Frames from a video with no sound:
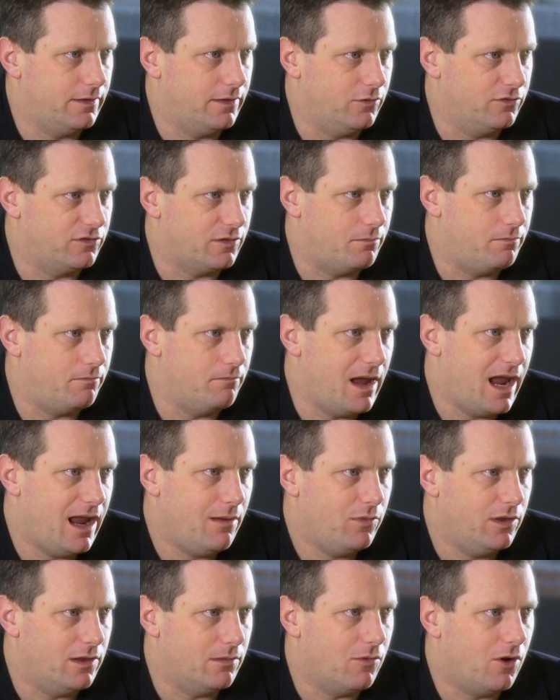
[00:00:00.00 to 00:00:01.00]
There was a
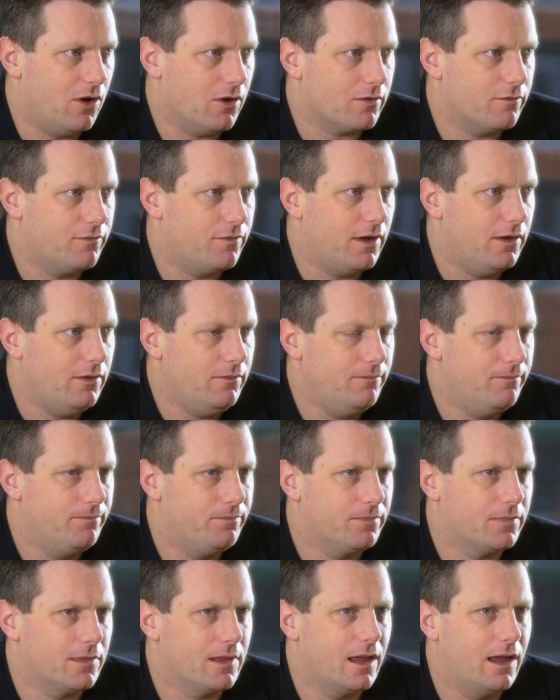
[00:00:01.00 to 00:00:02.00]
man with a microphone,
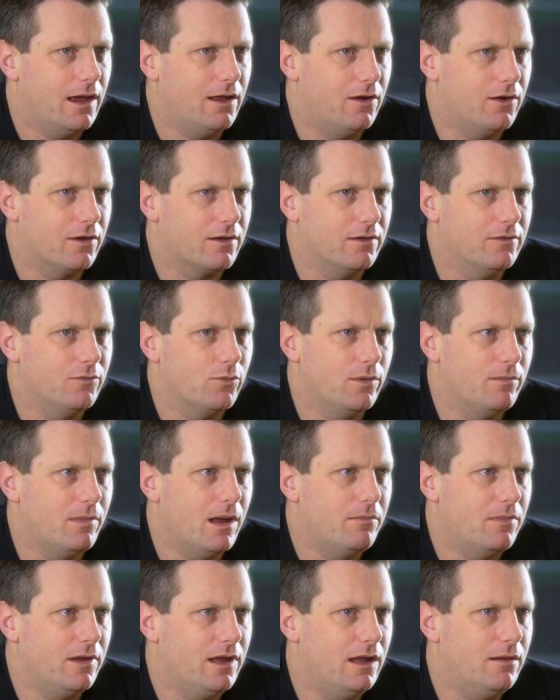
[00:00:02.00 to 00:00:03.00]
and I can
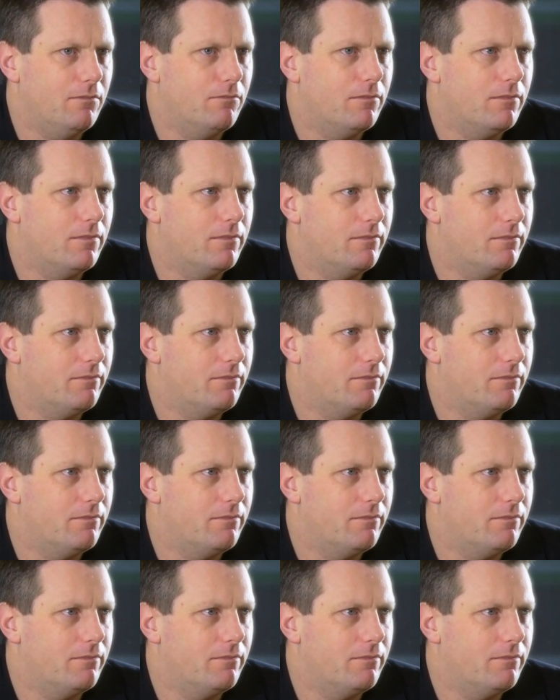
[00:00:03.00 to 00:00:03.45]
remember him